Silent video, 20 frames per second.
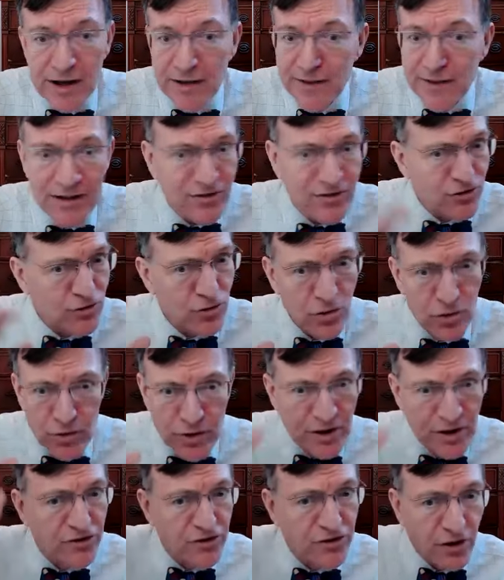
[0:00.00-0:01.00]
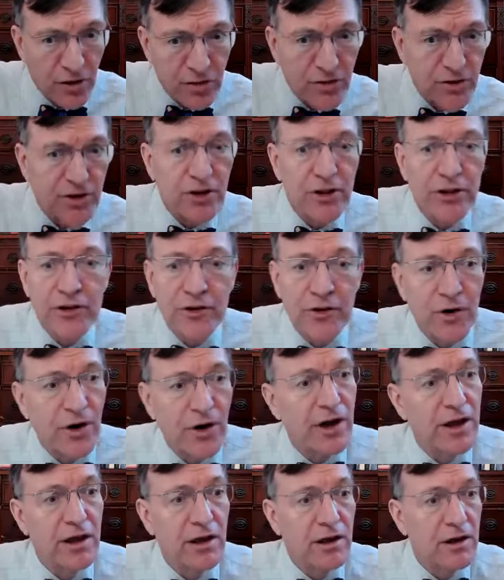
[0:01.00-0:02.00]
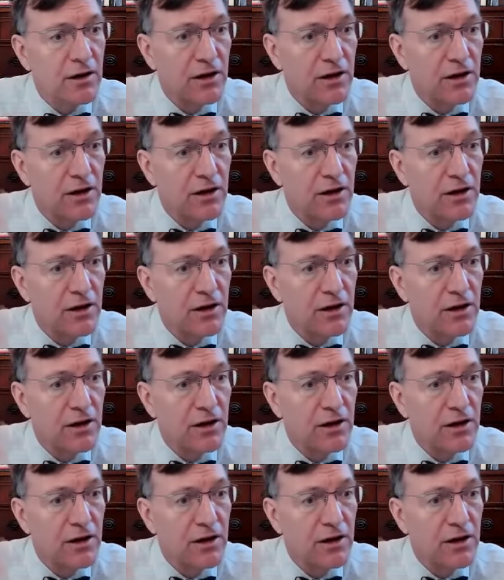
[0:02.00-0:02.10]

And that's true in Southern Illinois.